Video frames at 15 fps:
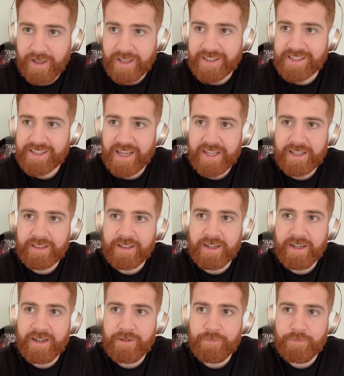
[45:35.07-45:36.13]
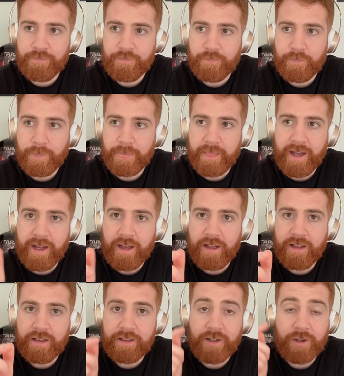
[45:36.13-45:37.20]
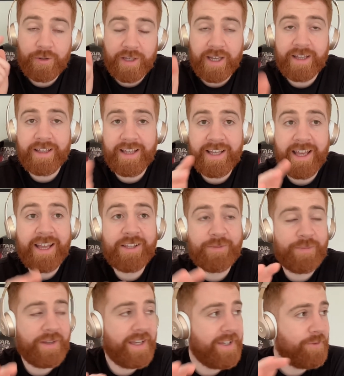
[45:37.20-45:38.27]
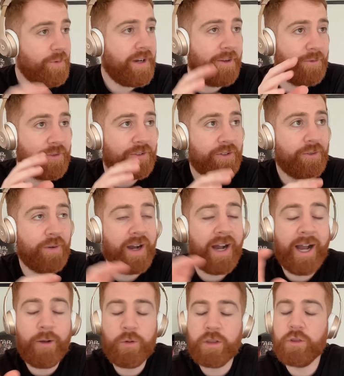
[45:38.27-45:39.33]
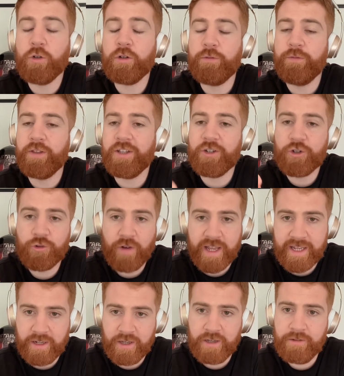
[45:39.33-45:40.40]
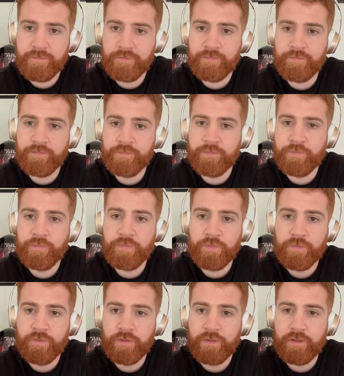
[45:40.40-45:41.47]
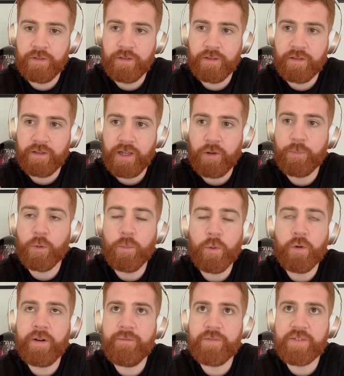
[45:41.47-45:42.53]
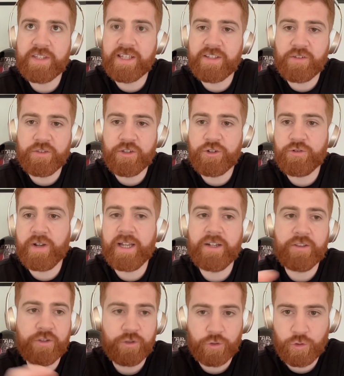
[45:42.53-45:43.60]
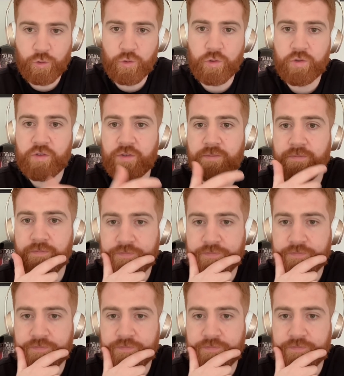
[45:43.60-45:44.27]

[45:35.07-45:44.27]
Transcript: In saying that, okay, here's what I would do. I would look for the trainer. I would put more emphasis on the trainer than the course.